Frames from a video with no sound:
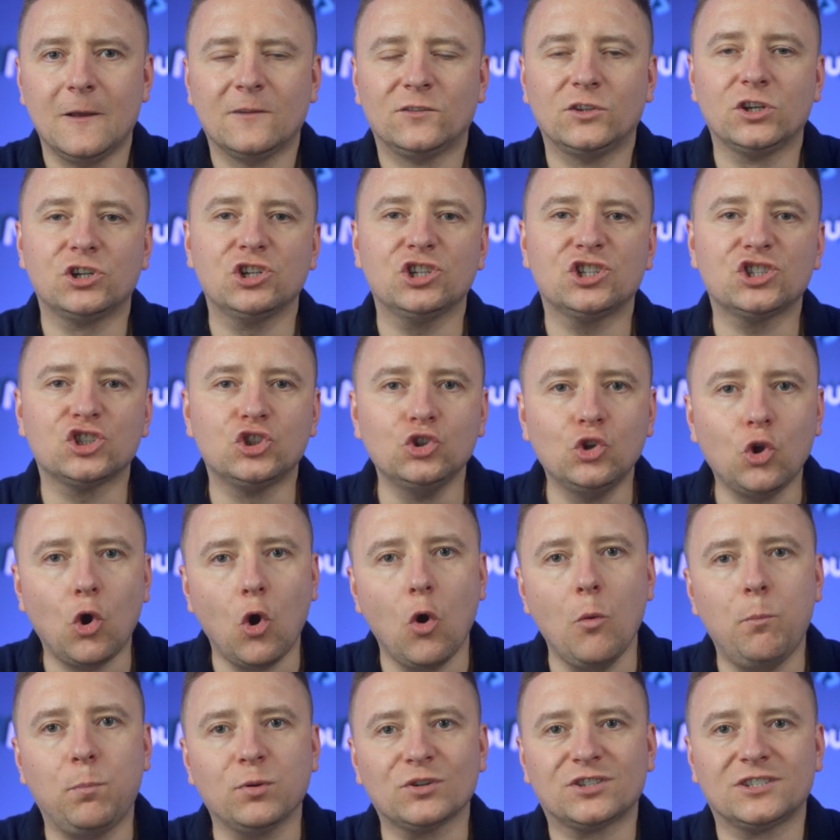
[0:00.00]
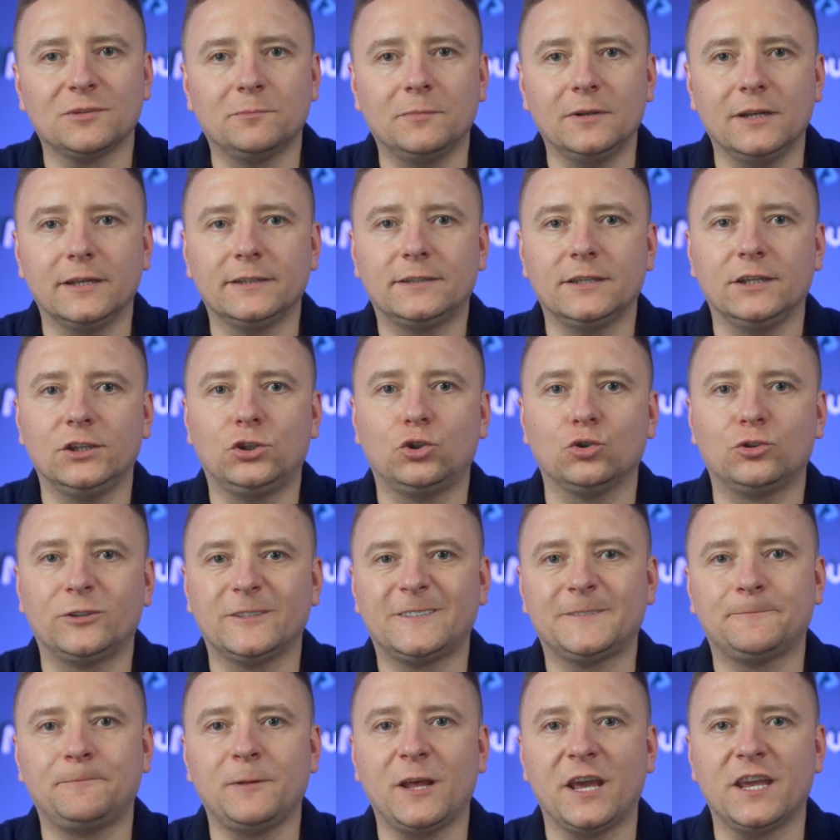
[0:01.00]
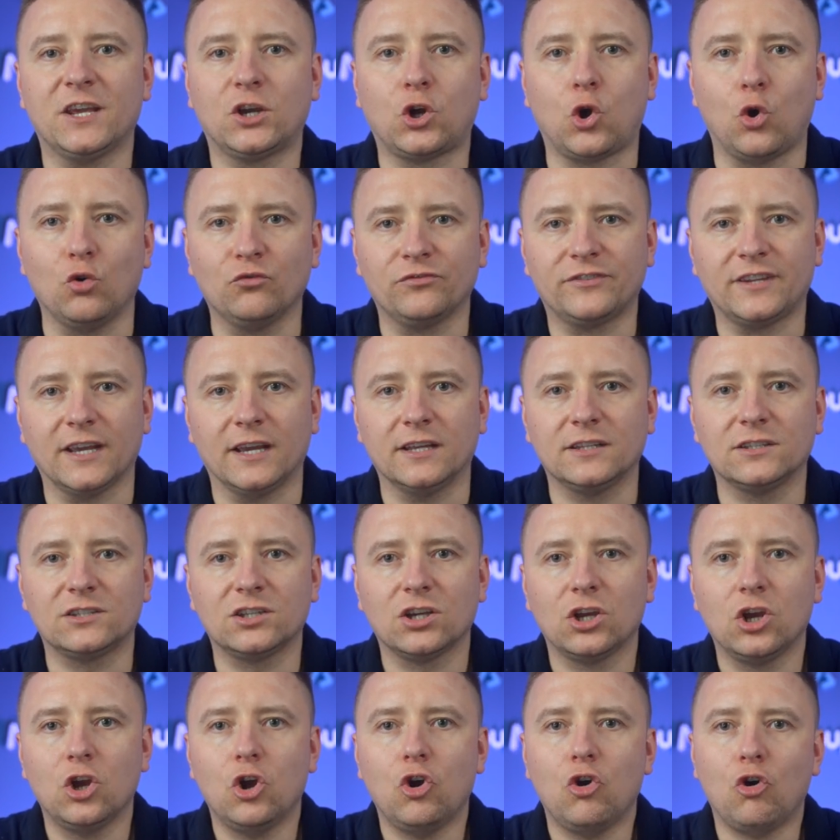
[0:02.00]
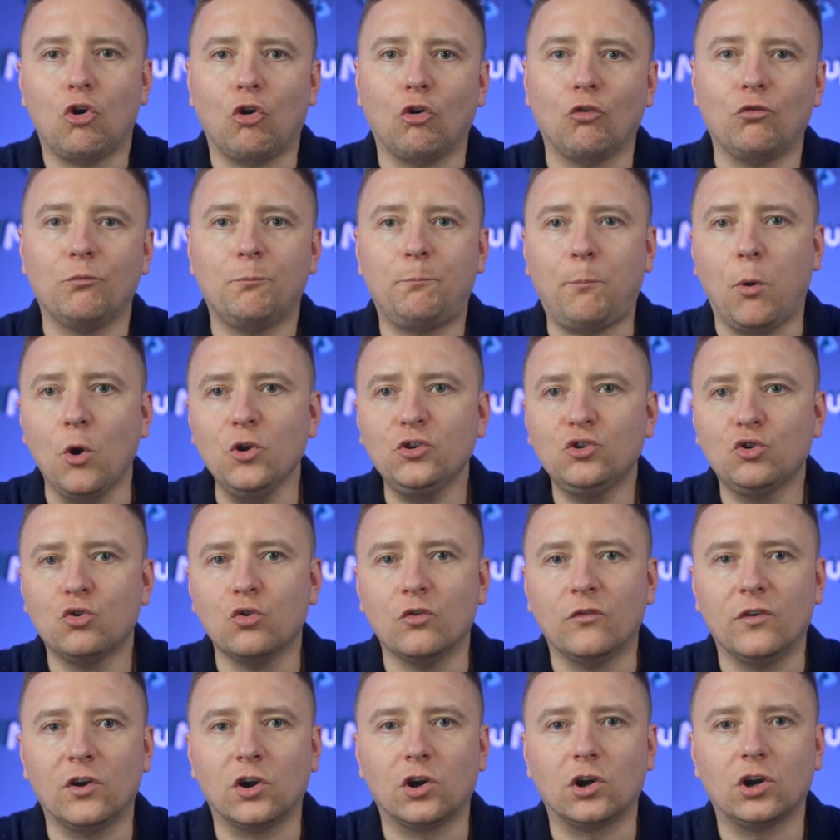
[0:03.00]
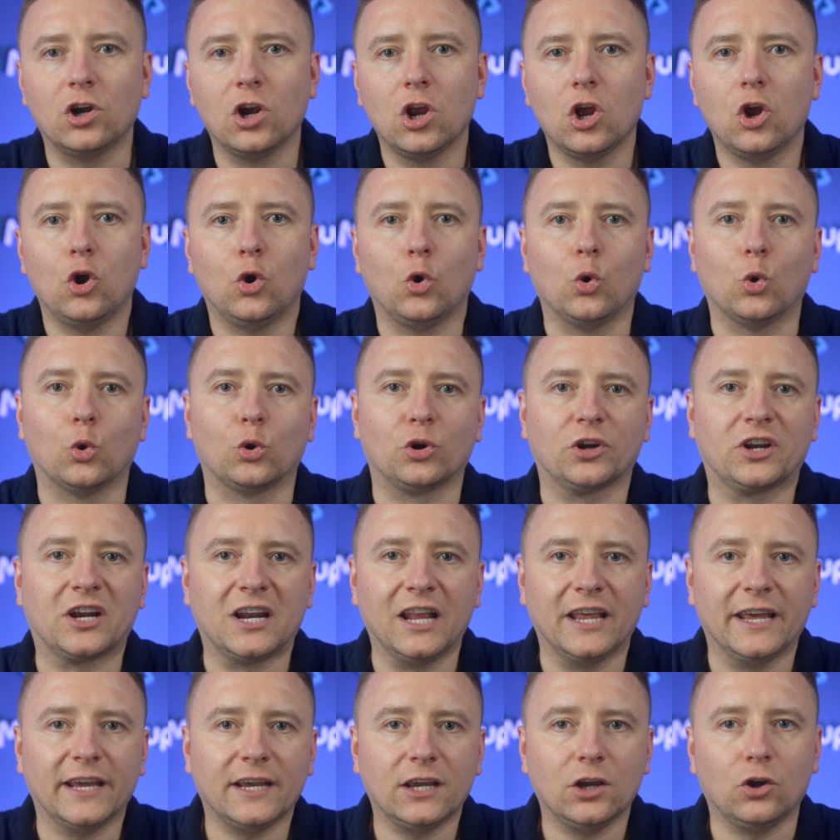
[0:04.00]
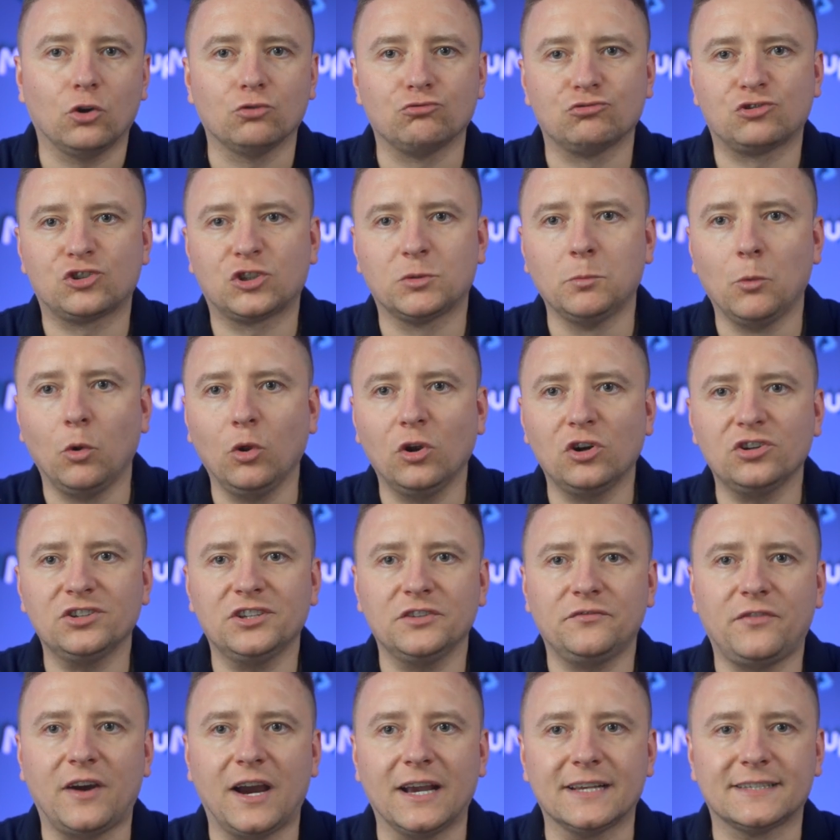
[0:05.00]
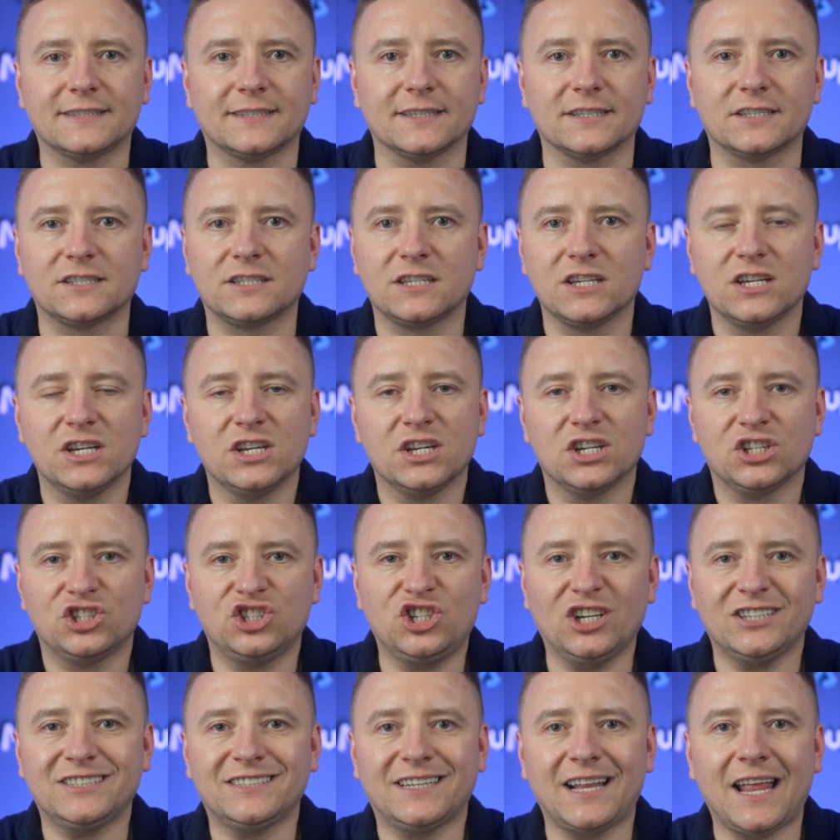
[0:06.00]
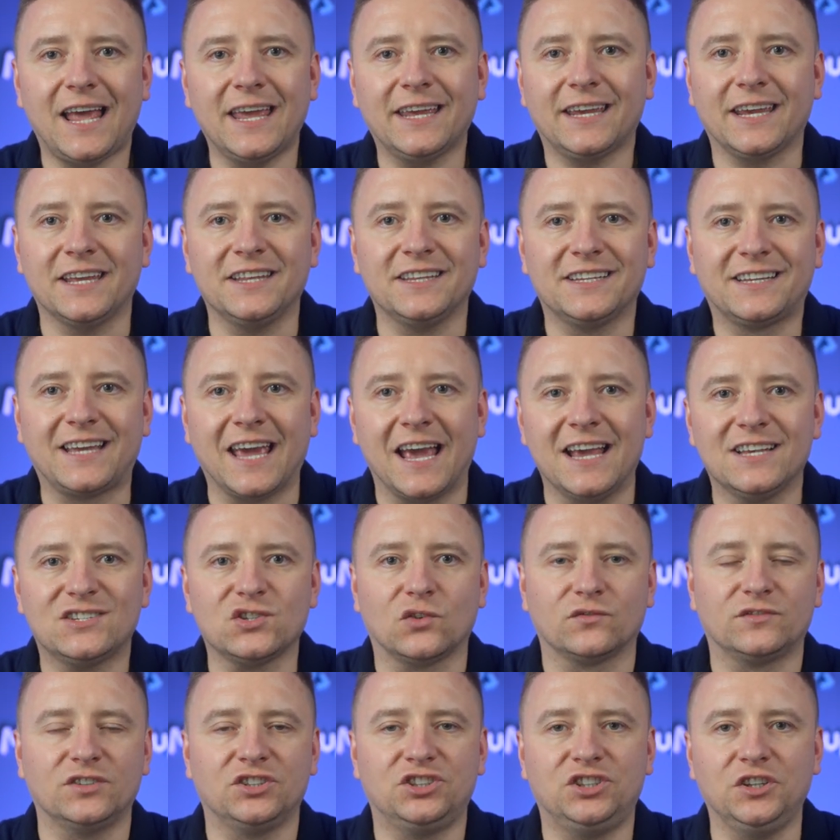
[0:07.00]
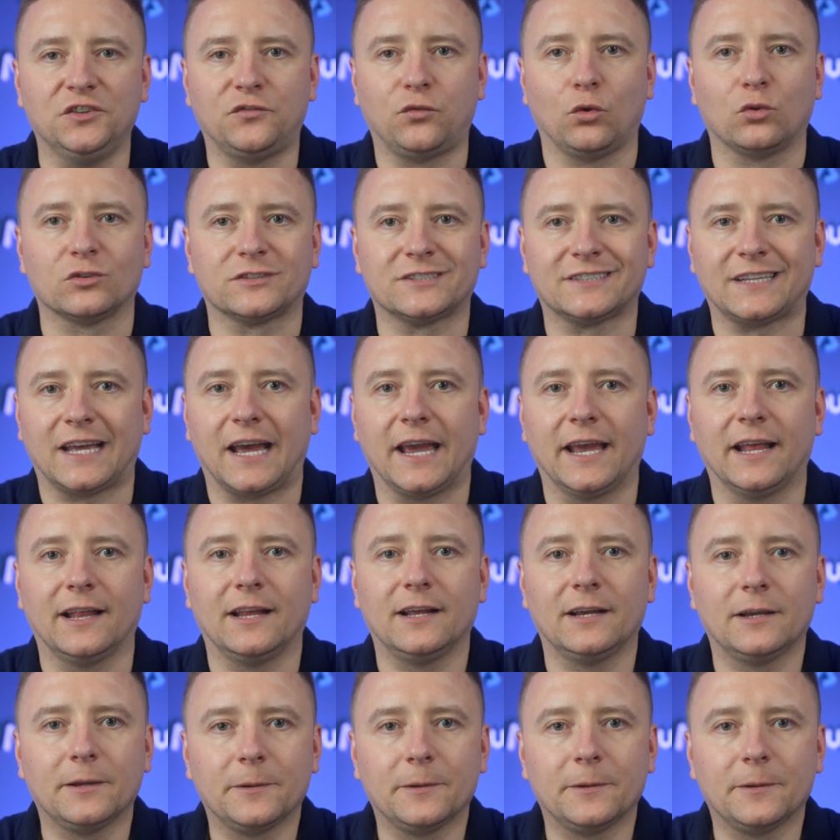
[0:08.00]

there is no possibility to display content on point hover or click on smaller devices just like in case of the default style.